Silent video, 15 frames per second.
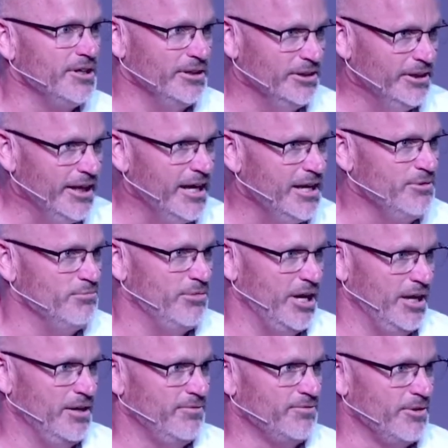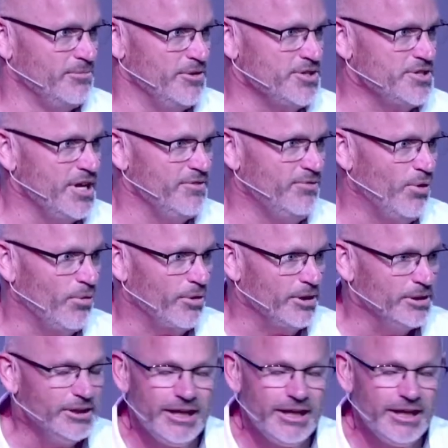you to lead me from this day forward.